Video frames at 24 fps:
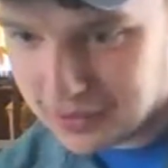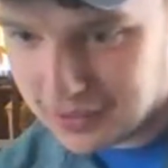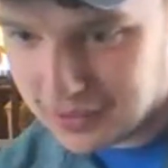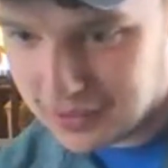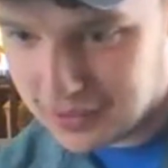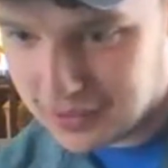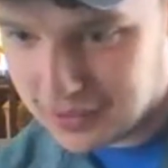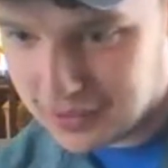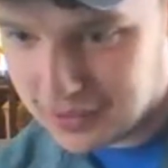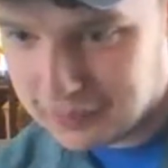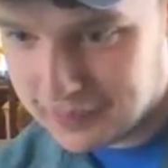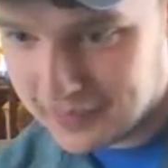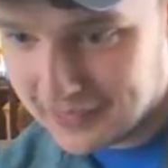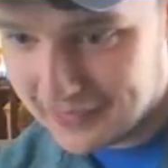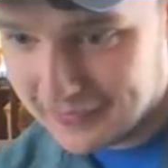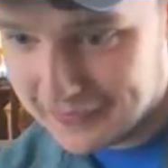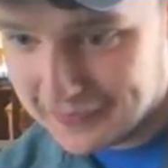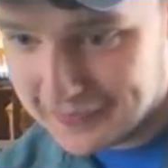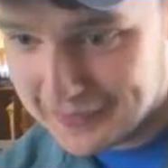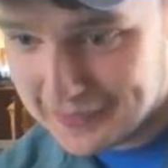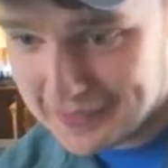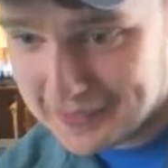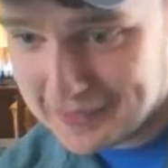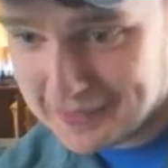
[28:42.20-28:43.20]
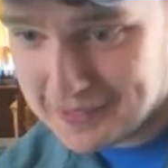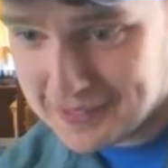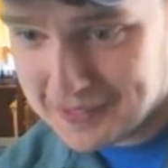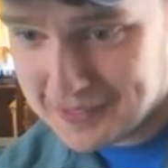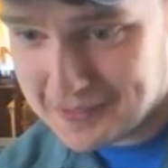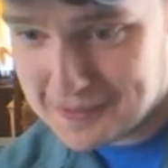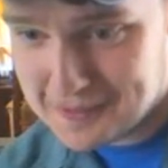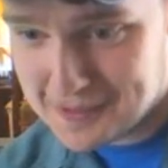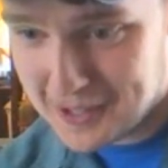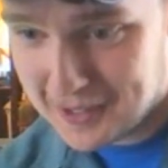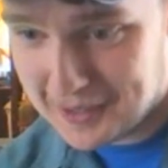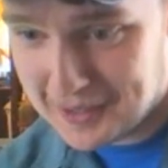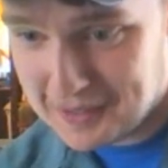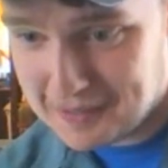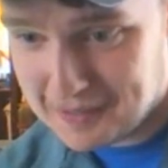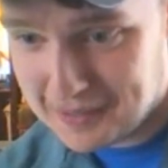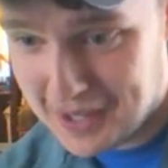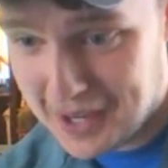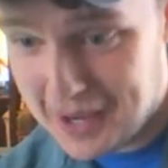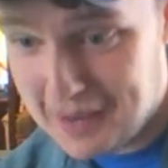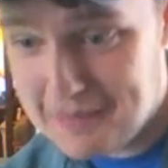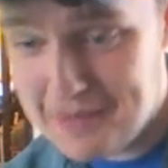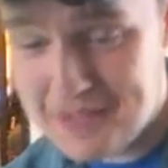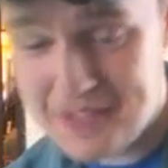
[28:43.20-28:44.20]
will be good. Frowny face.
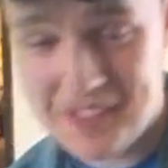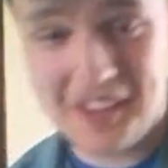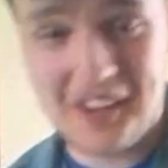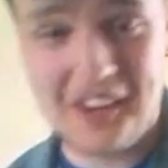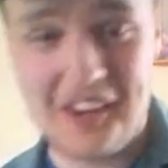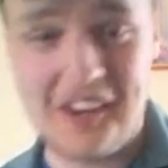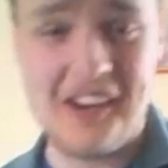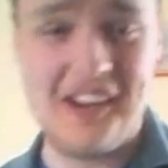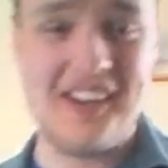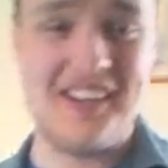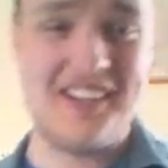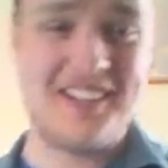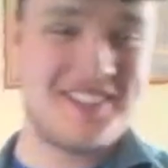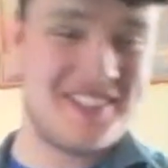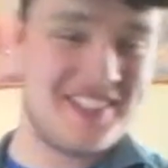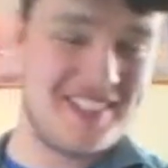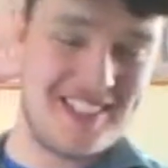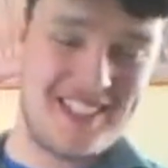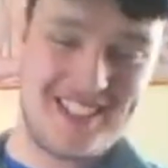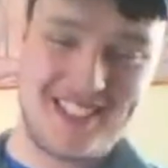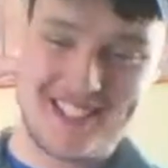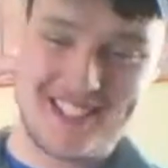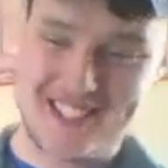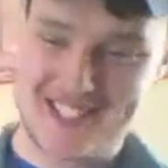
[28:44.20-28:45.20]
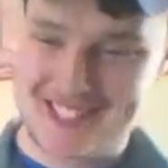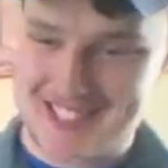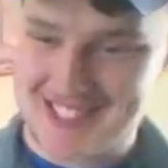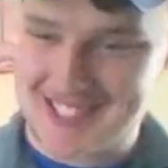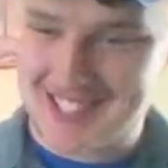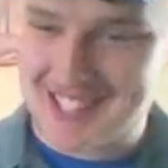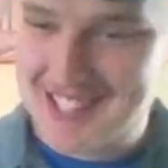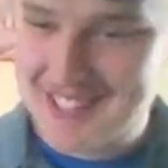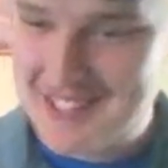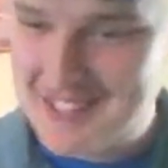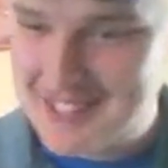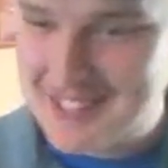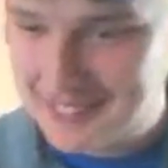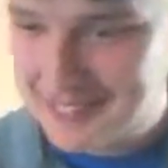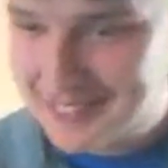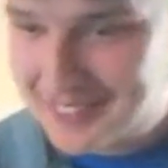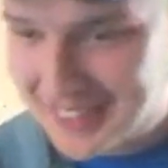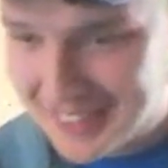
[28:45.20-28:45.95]
I'm sorry. Jeez. I just don't